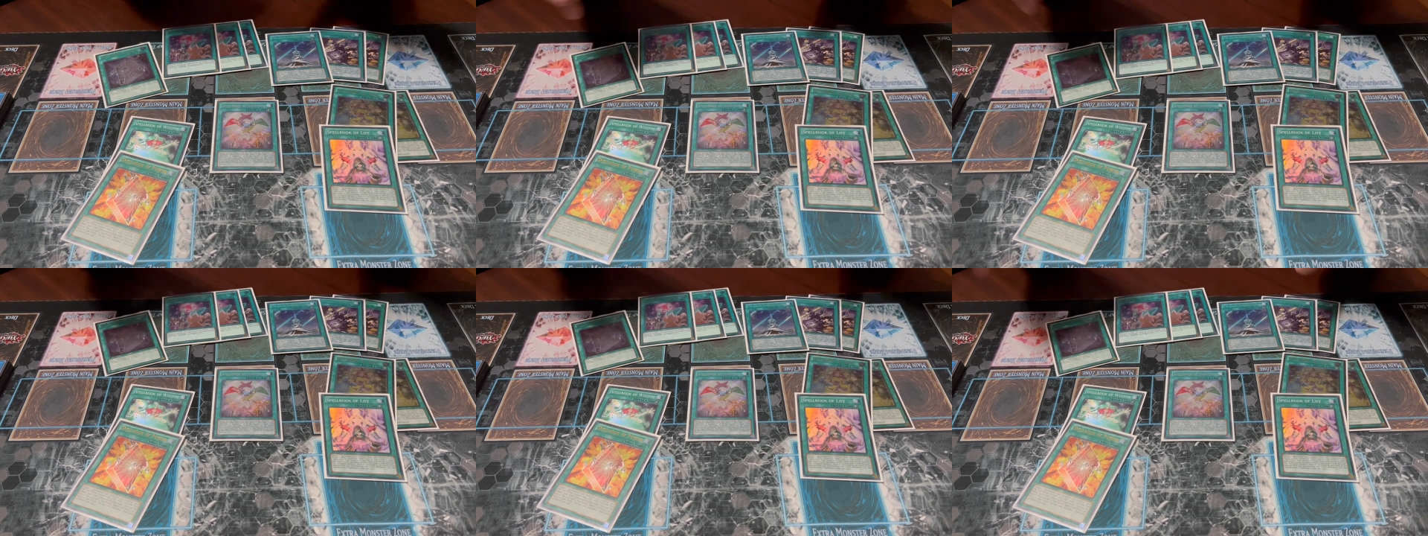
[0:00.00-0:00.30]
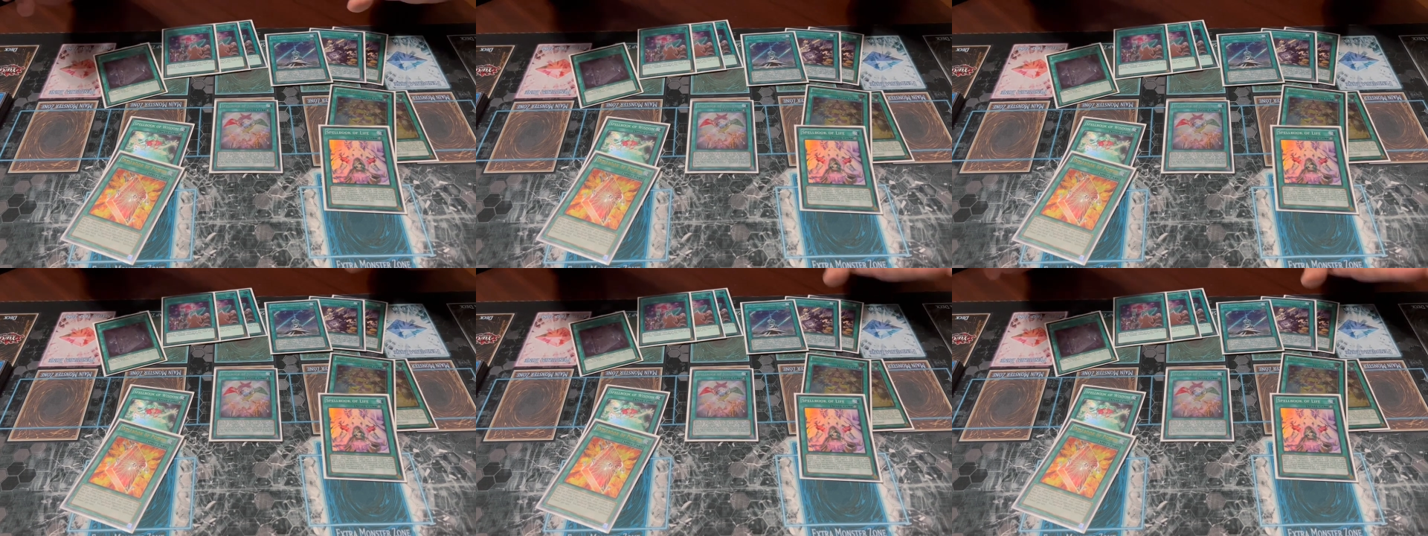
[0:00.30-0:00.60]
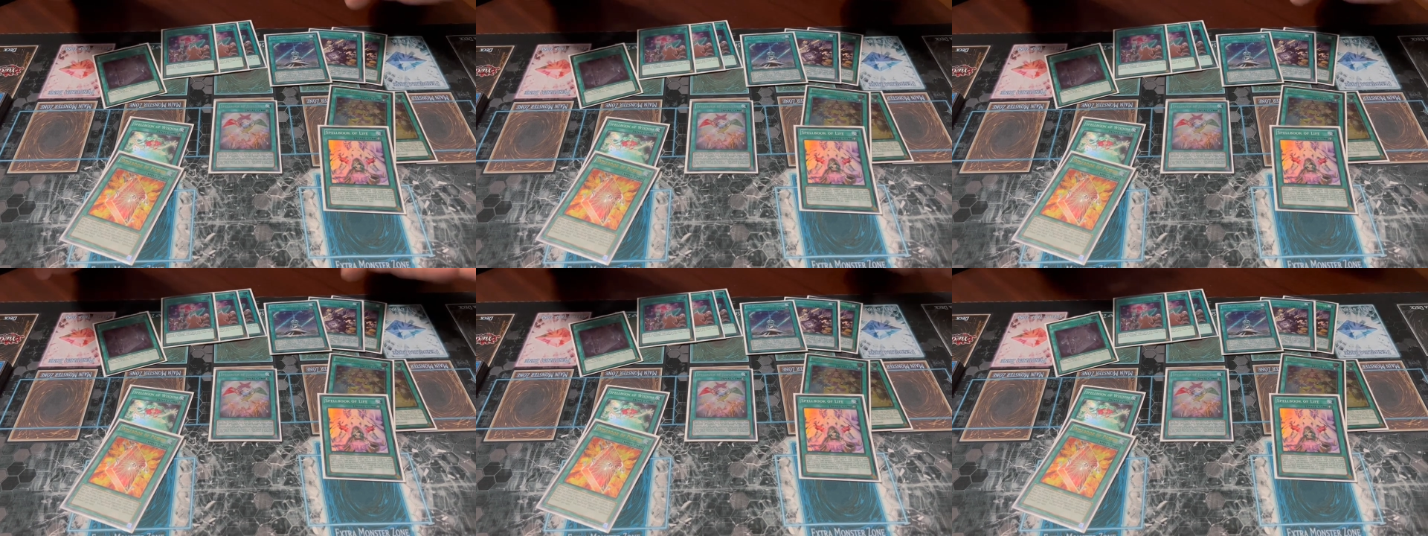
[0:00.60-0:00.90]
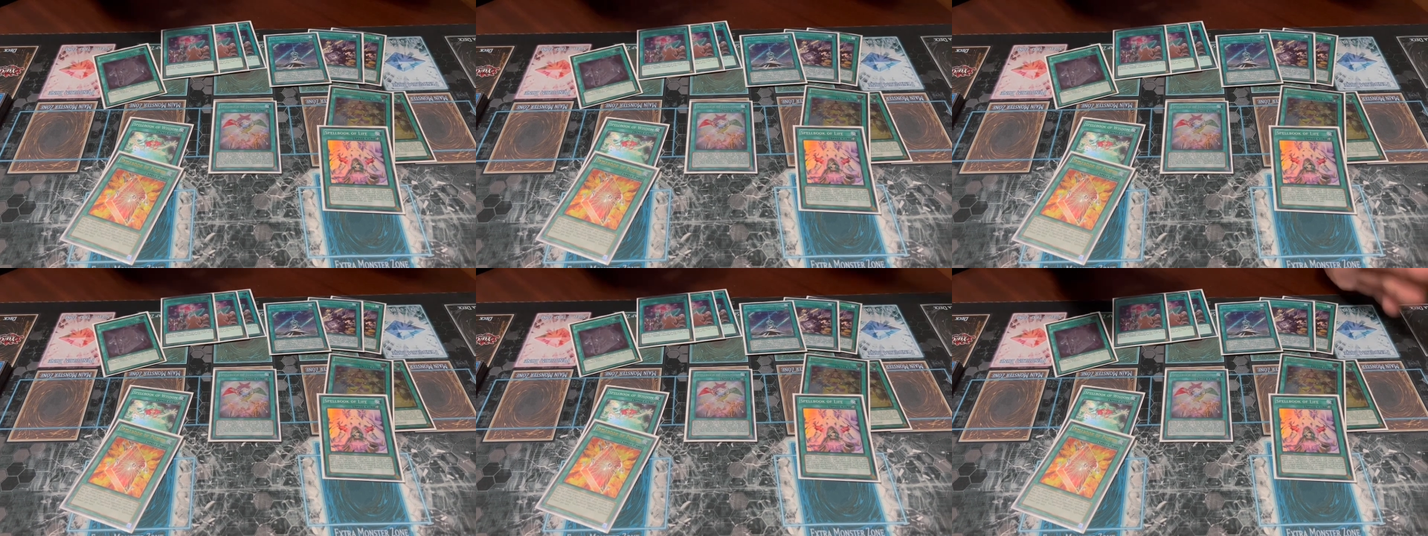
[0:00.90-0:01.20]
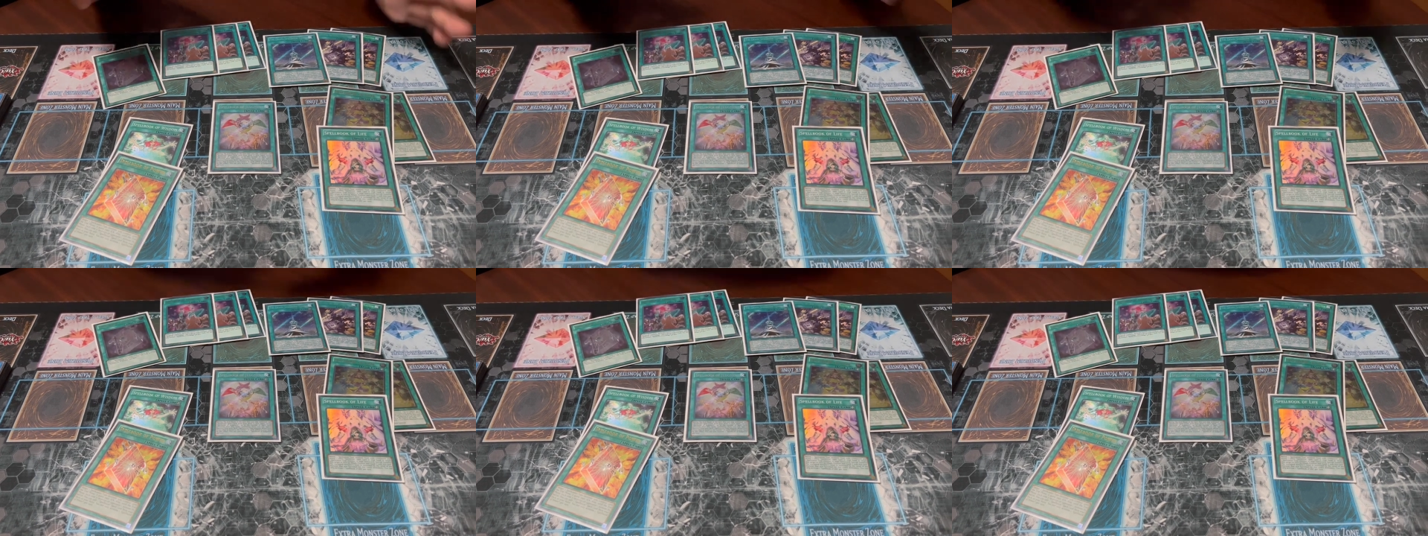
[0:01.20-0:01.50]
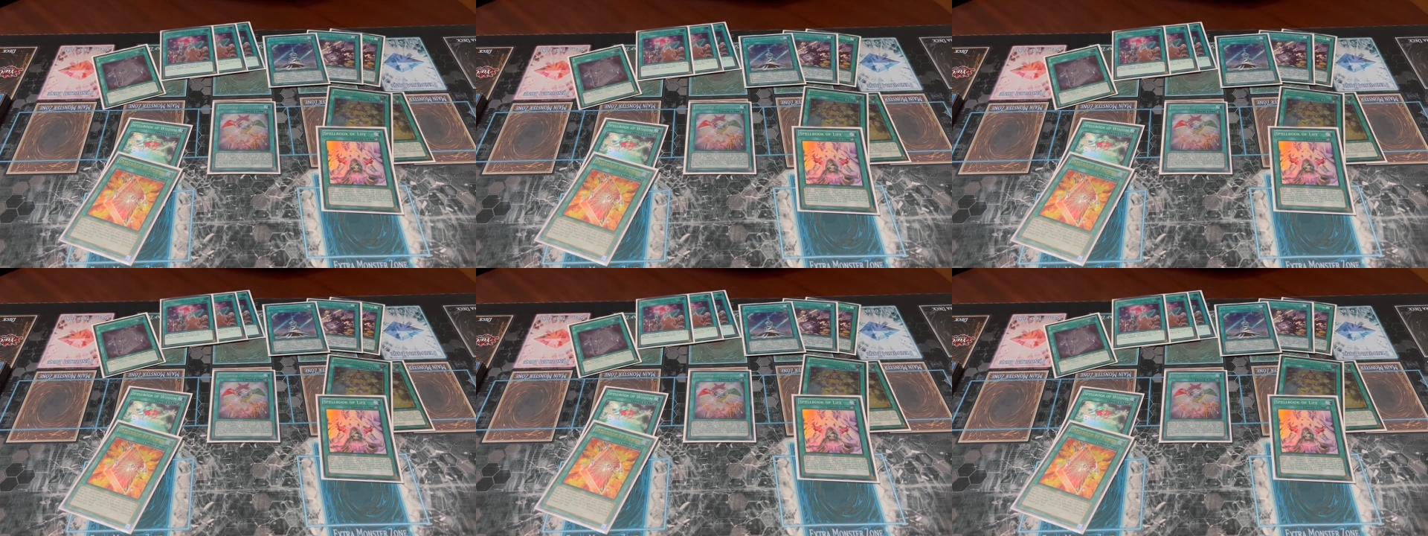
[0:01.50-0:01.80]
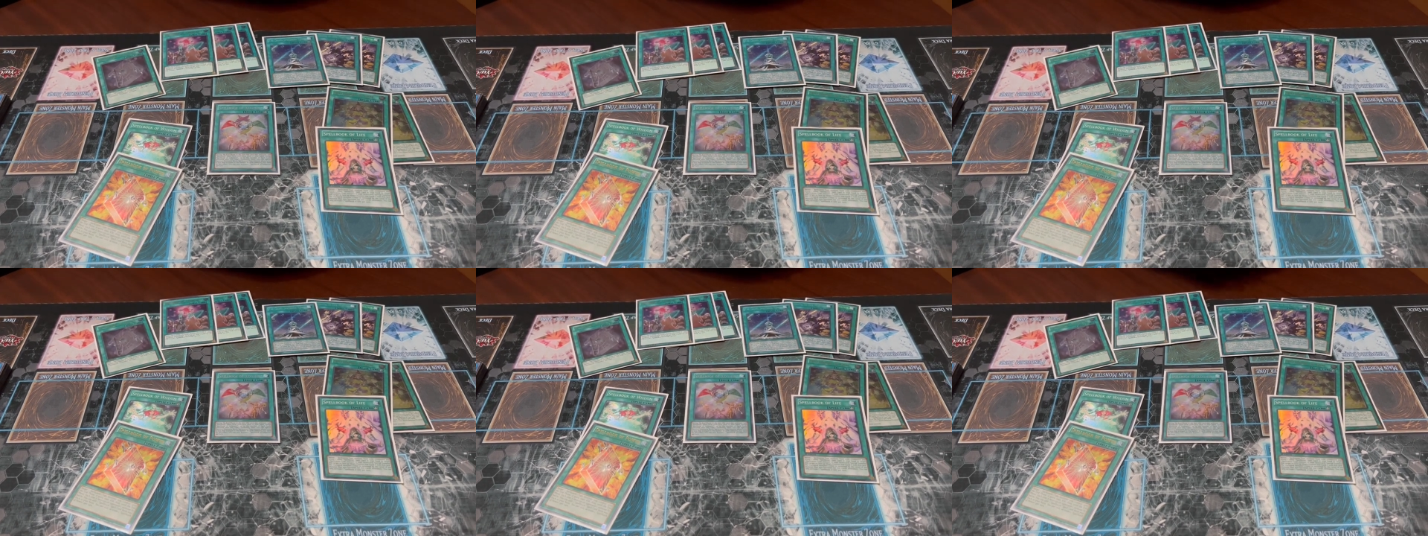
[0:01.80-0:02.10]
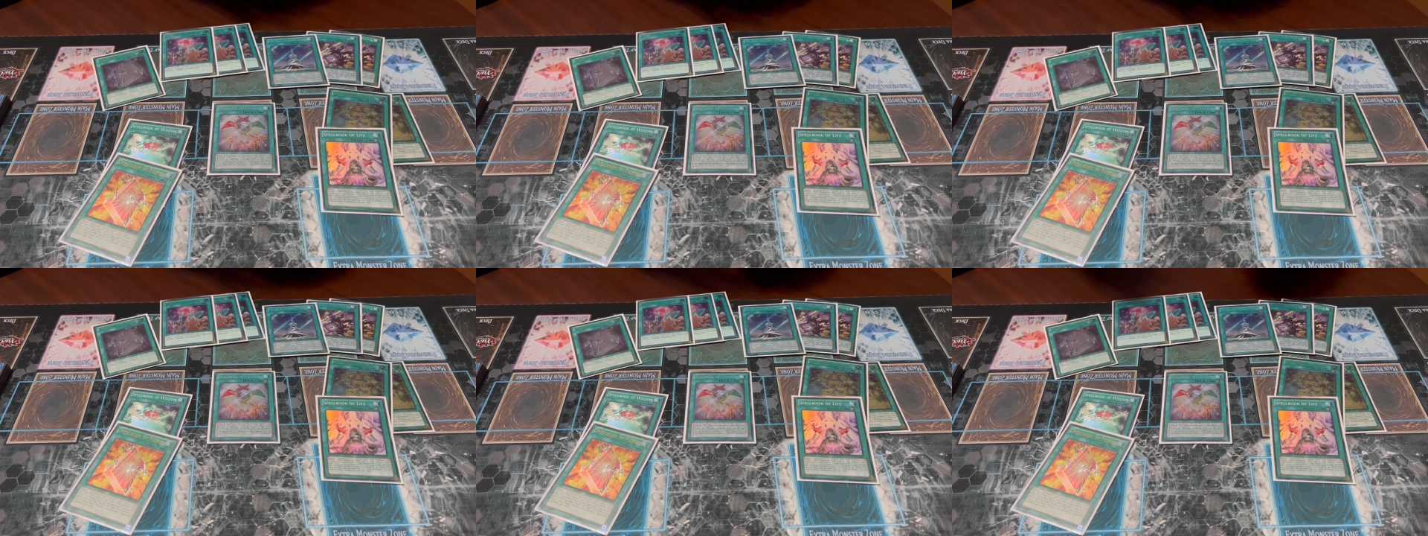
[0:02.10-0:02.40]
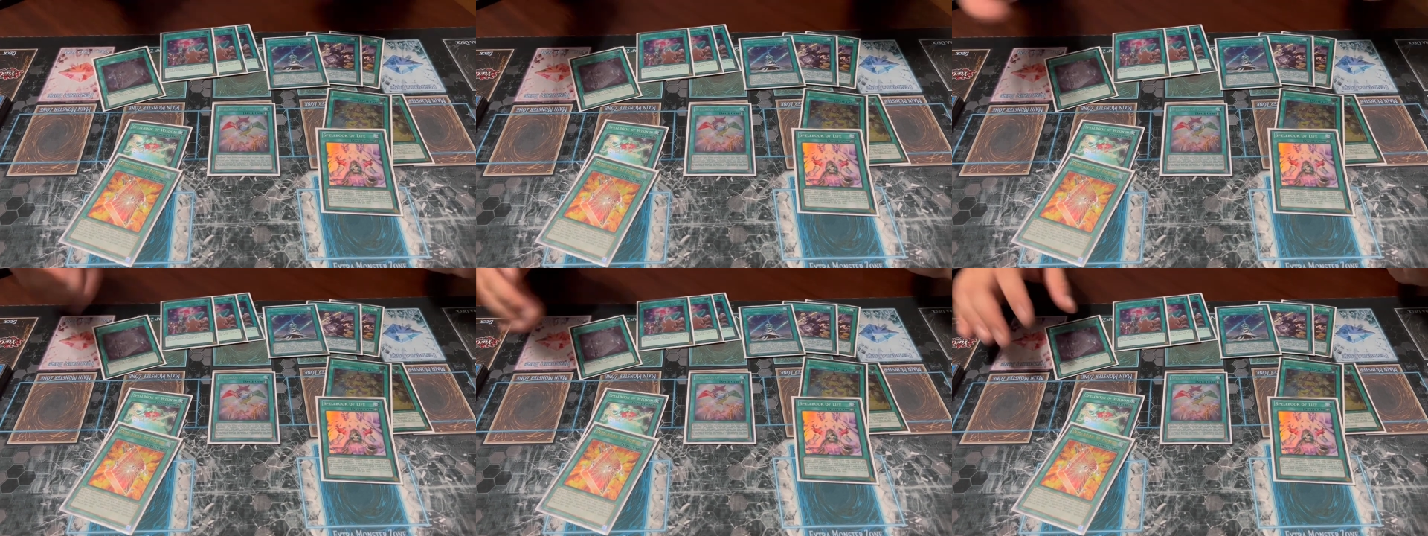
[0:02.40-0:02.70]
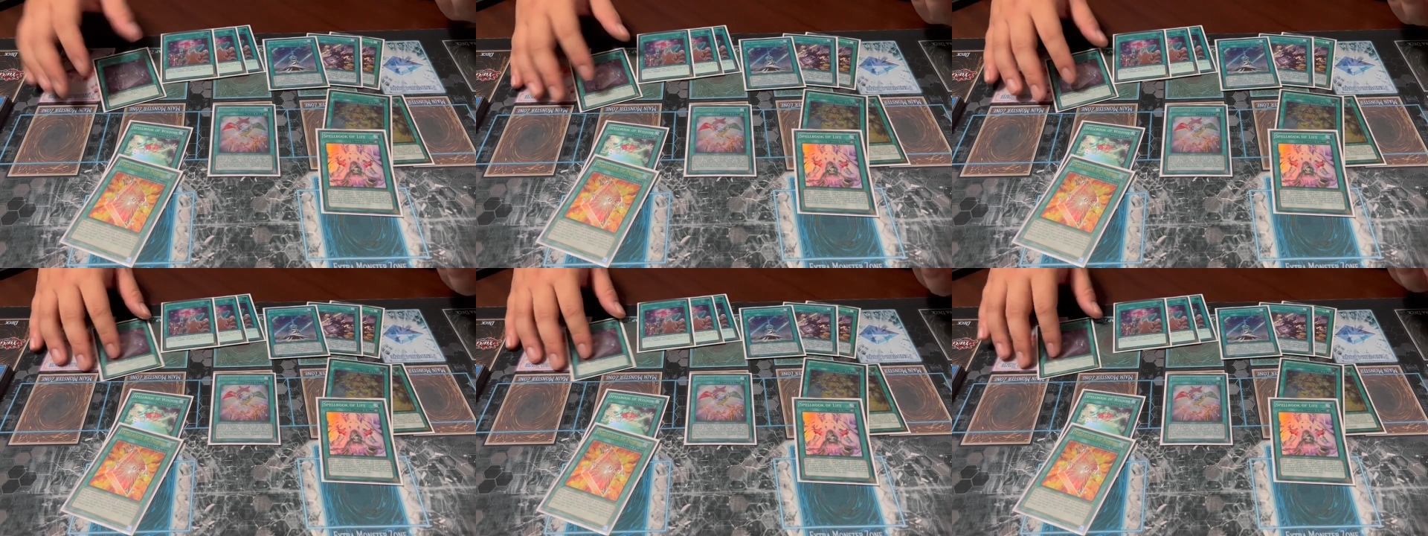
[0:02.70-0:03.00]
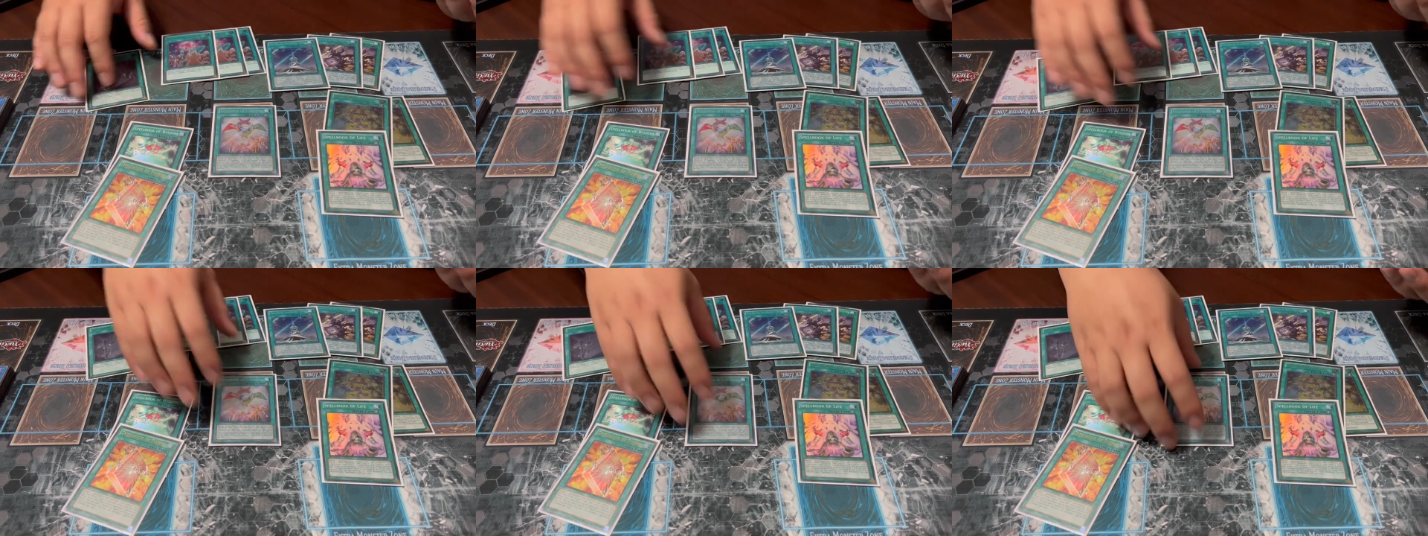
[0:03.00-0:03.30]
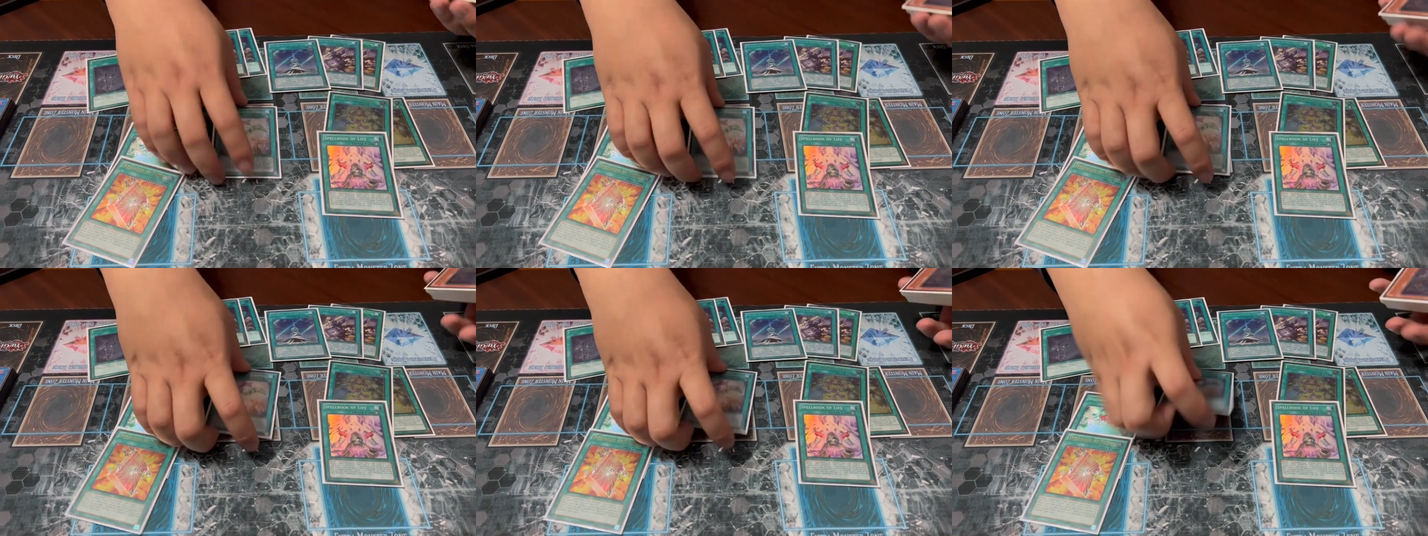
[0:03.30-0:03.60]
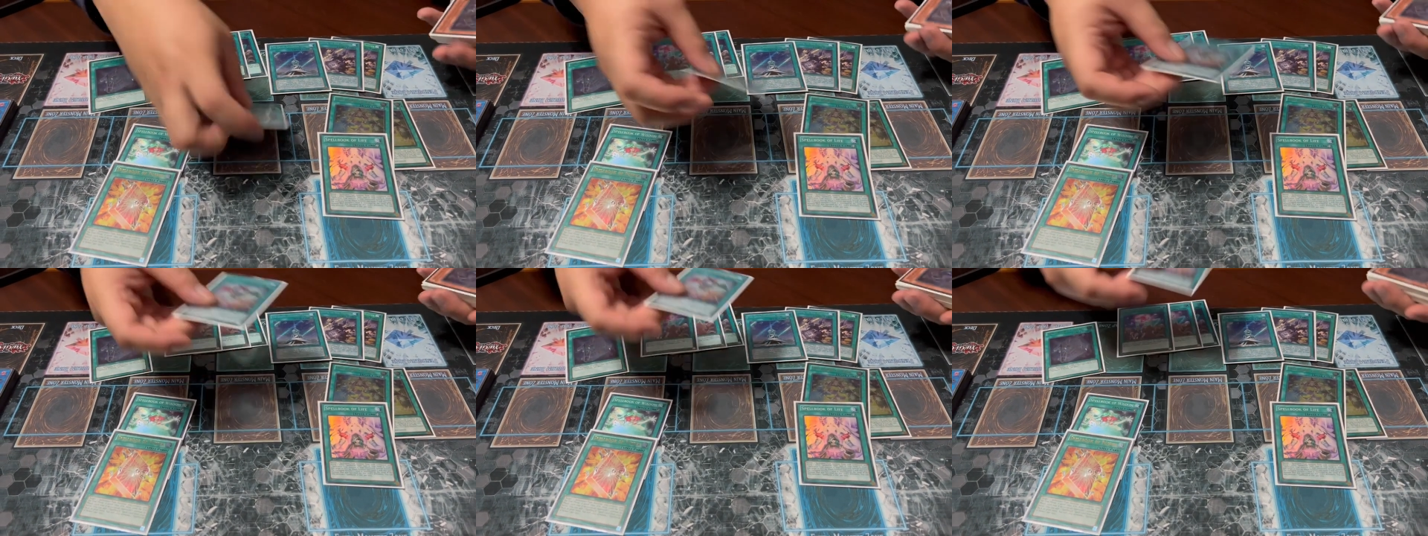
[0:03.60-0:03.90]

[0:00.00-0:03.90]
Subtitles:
No face is visible, so there are no lips to read.